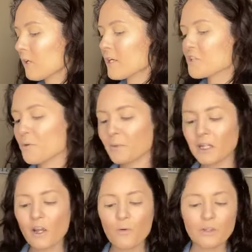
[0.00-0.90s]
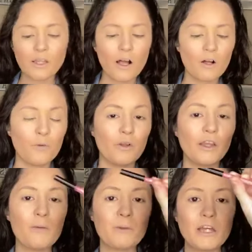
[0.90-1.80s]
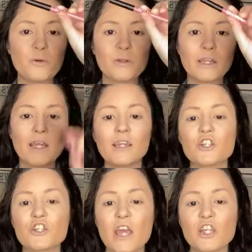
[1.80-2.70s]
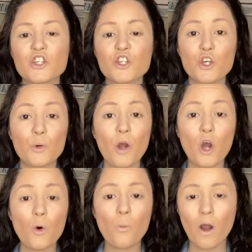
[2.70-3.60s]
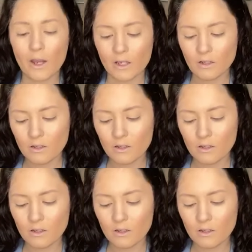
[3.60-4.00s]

So I'm going to go in the lip liner in the shade 201.